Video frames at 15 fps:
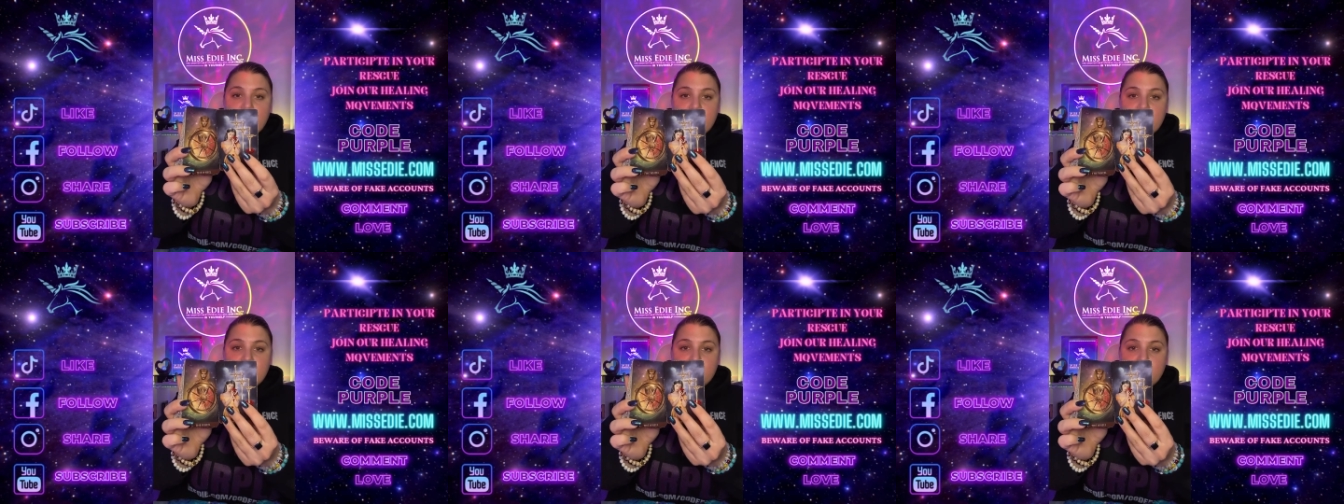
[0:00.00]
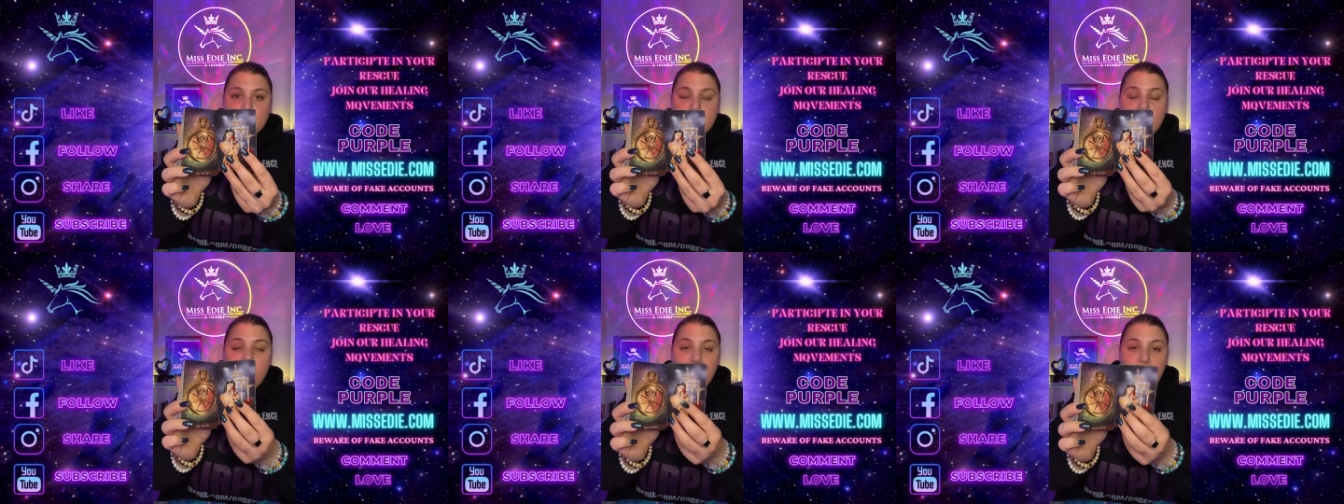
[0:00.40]
this
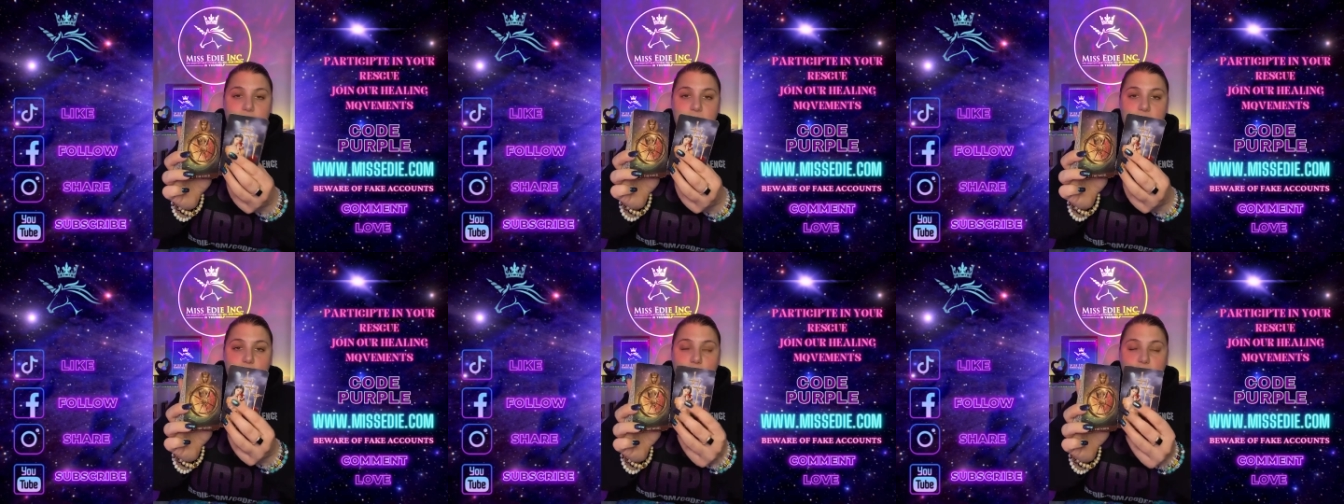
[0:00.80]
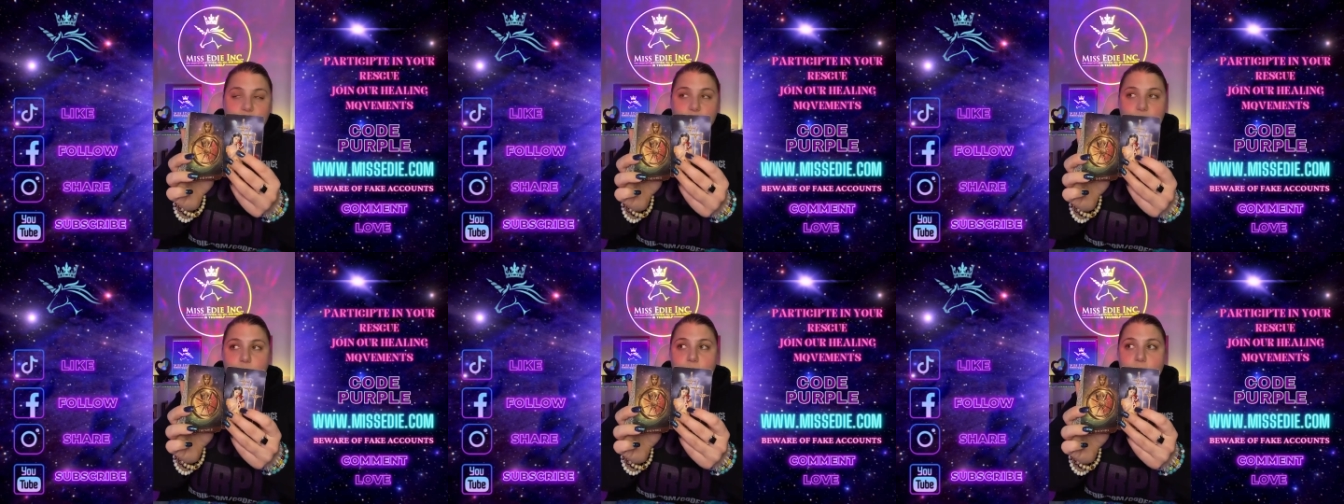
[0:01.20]
time here with
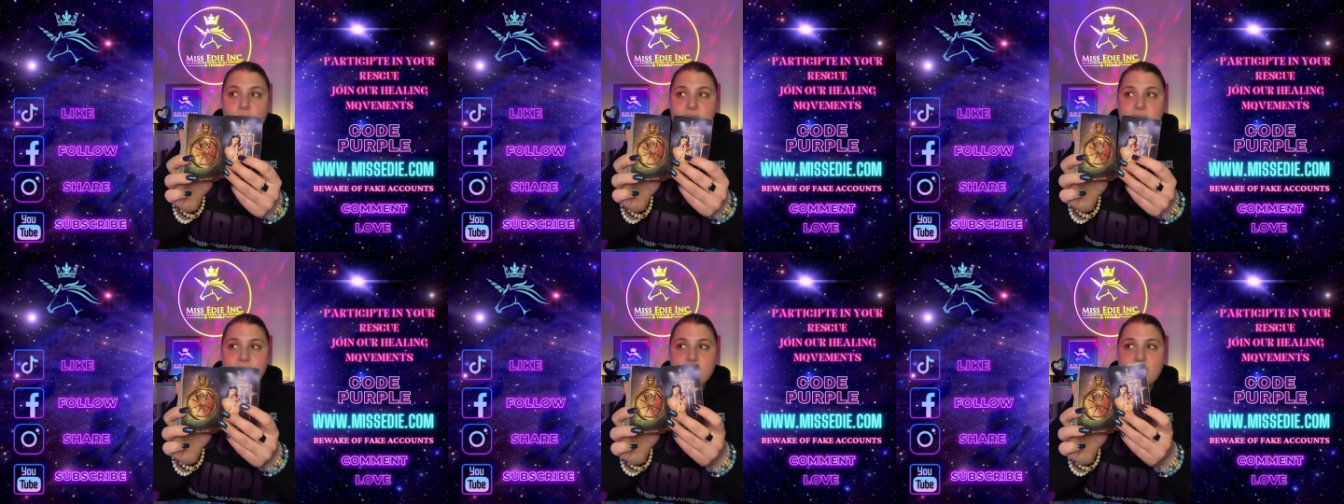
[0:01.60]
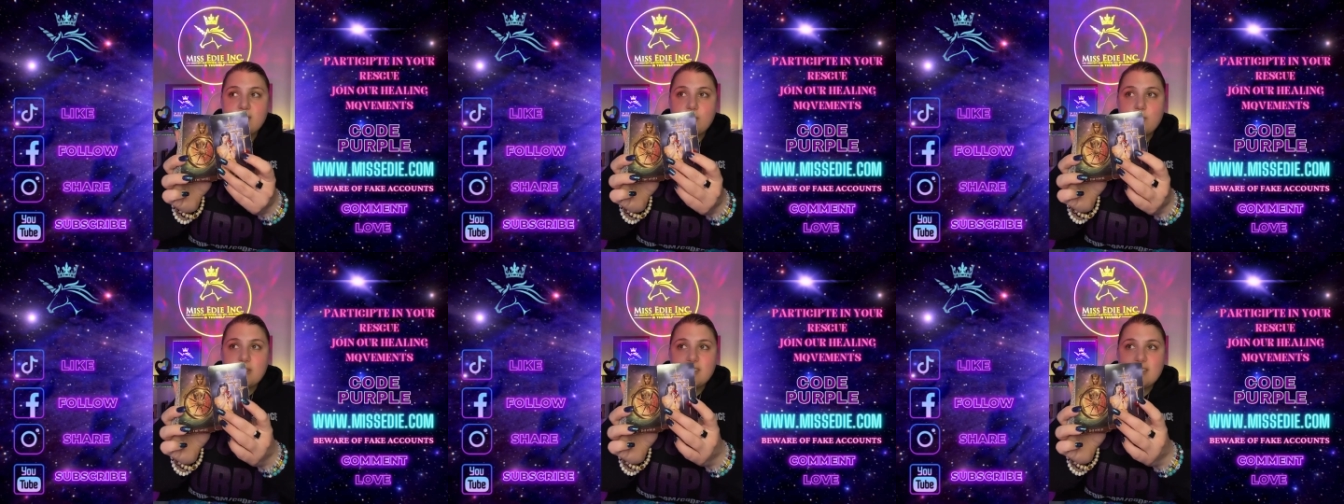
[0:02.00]
the roses, it's
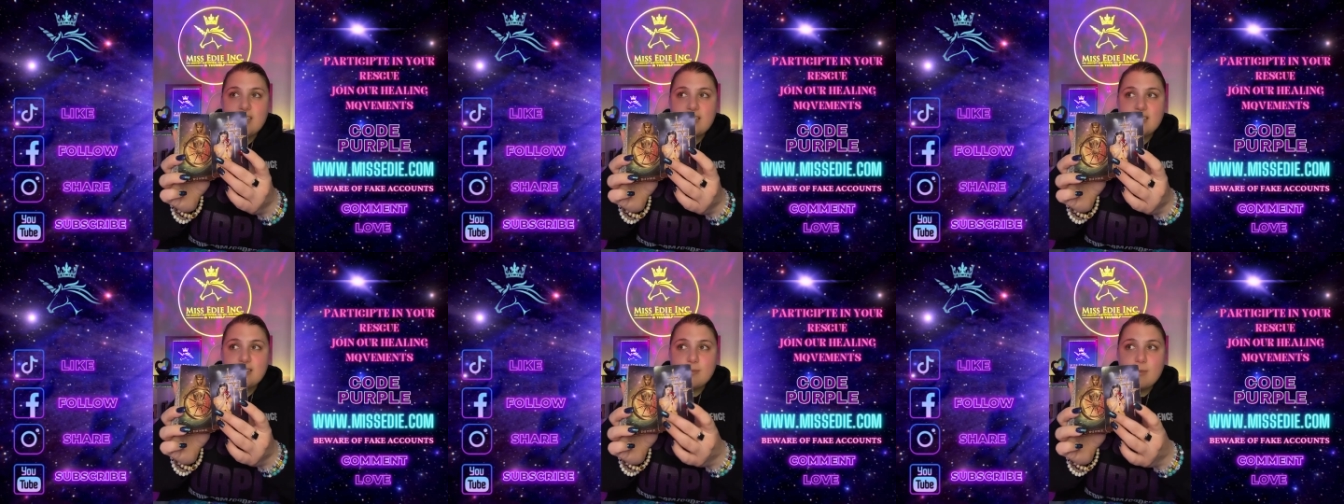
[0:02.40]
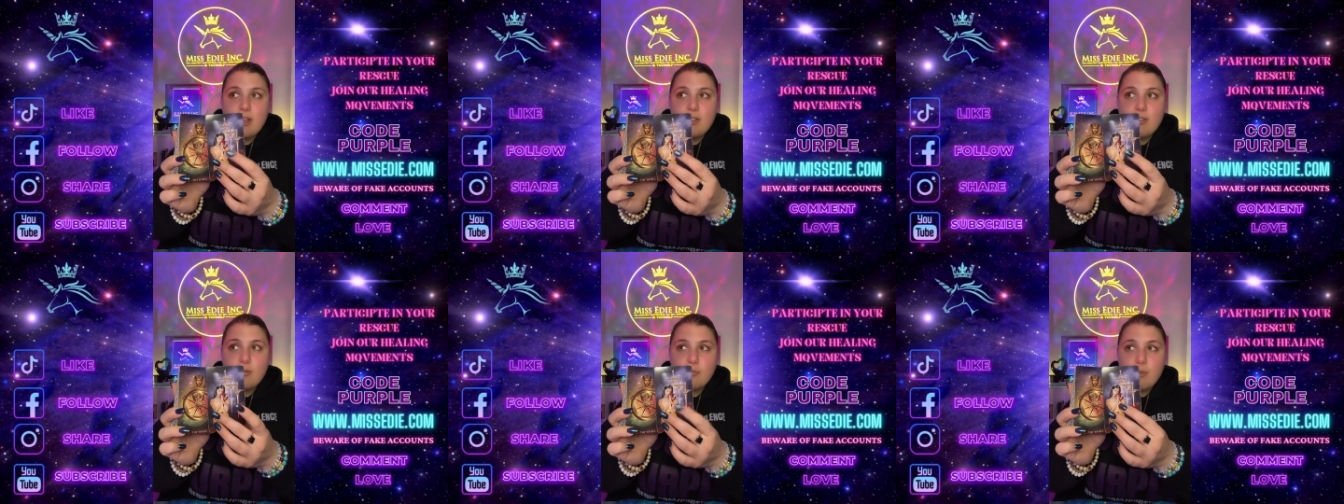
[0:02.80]
always like
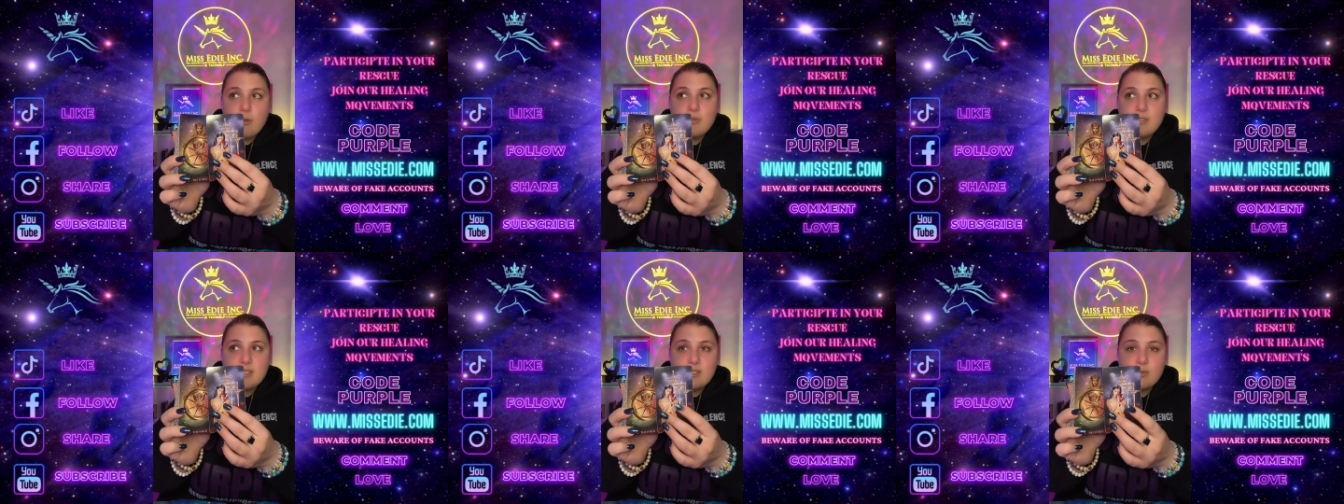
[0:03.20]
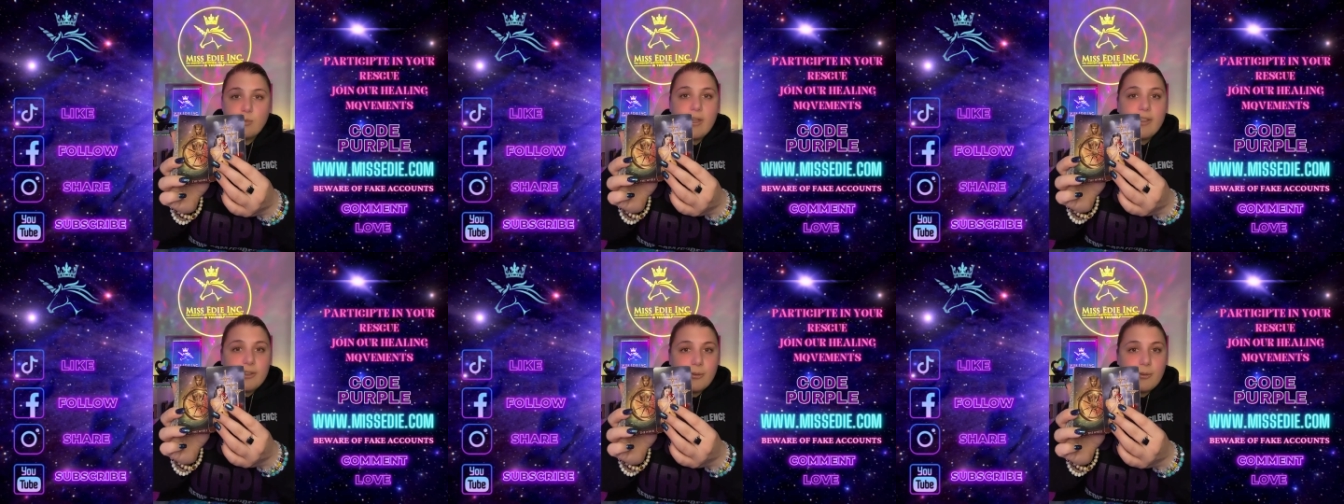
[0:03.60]
smell the roses
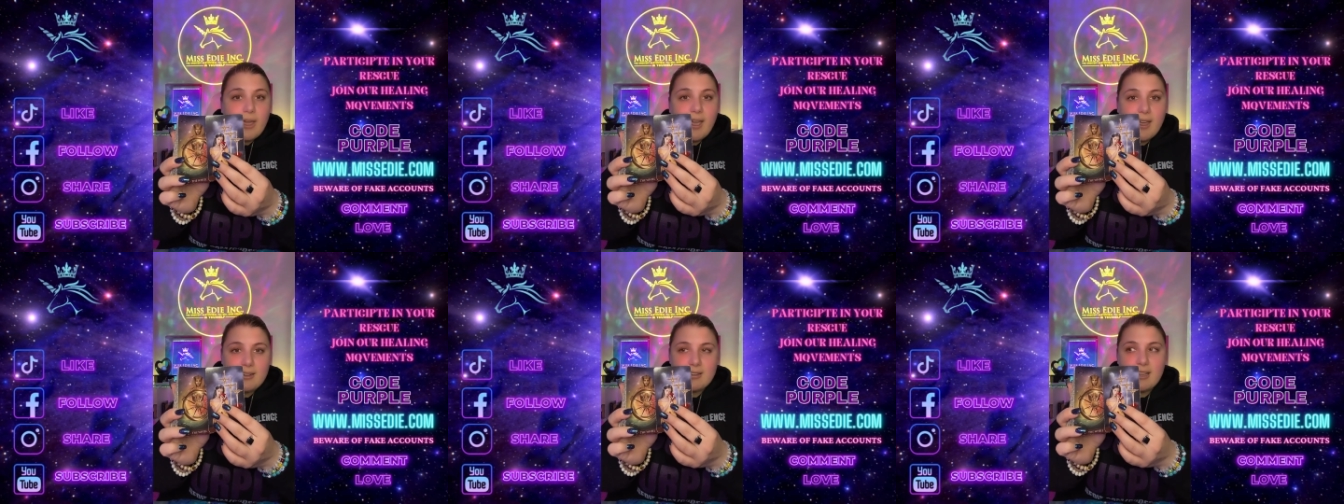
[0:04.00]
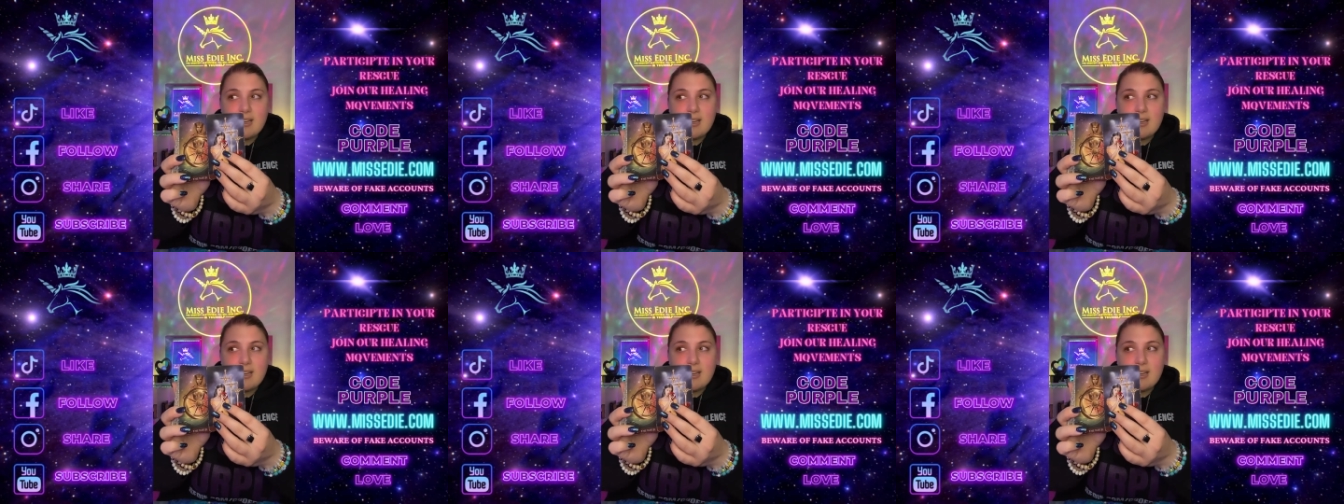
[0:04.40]
while you can,